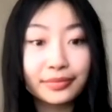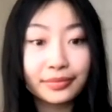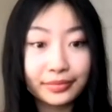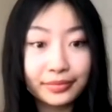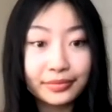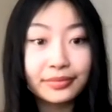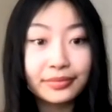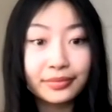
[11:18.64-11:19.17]

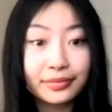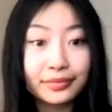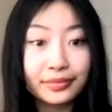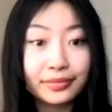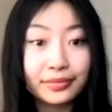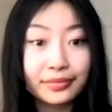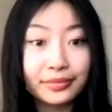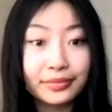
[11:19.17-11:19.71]

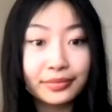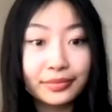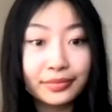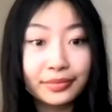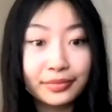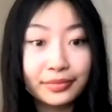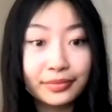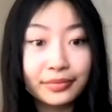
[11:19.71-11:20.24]

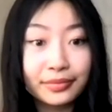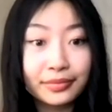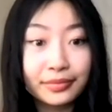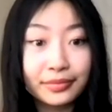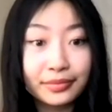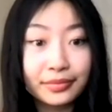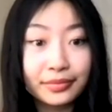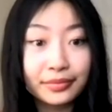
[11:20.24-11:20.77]

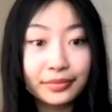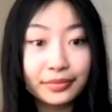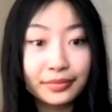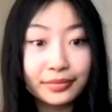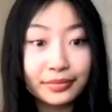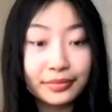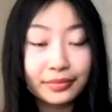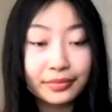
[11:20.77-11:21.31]

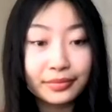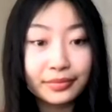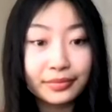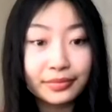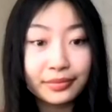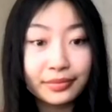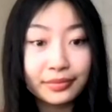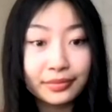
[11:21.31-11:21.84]

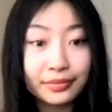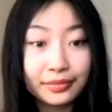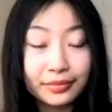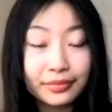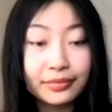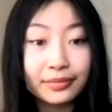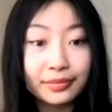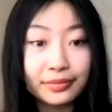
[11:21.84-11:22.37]

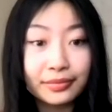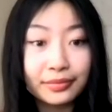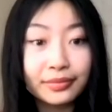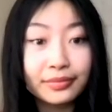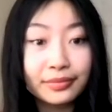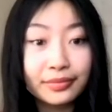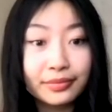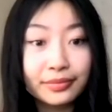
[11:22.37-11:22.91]

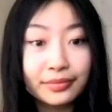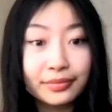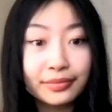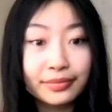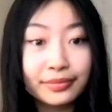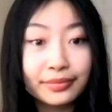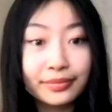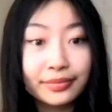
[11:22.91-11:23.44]

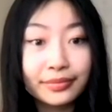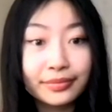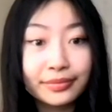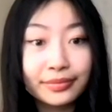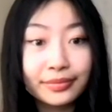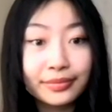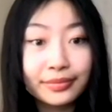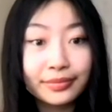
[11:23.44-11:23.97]

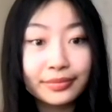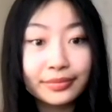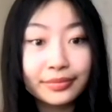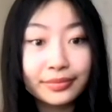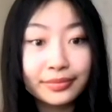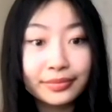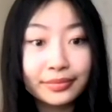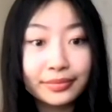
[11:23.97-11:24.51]

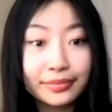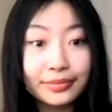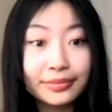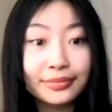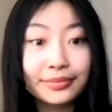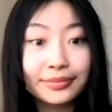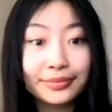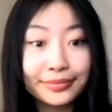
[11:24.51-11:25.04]

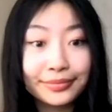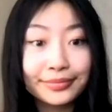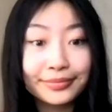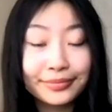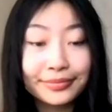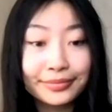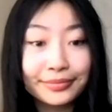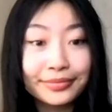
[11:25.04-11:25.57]

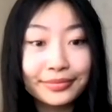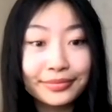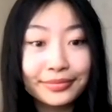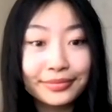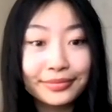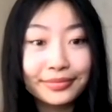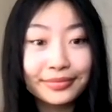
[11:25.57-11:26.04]
(not speaking)